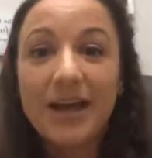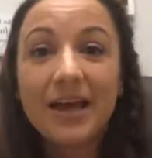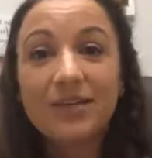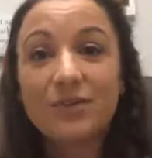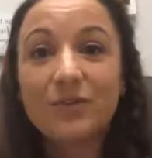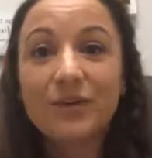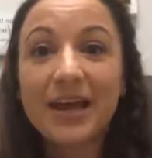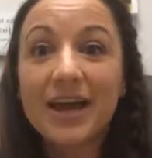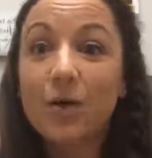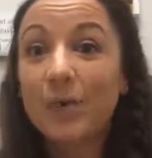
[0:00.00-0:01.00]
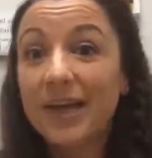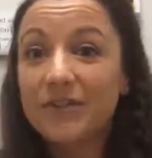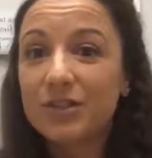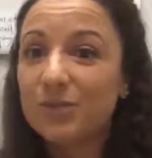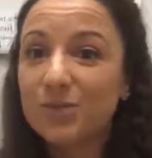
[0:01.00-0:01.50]
And don't forget, we have a
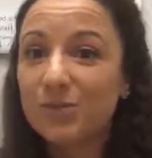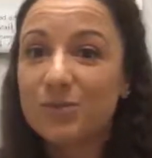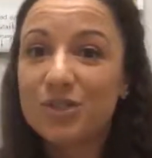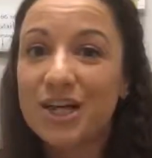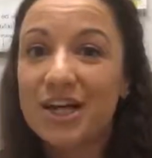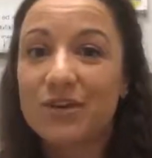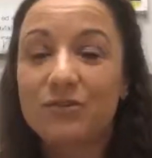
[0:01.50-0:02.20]
YouTube channel.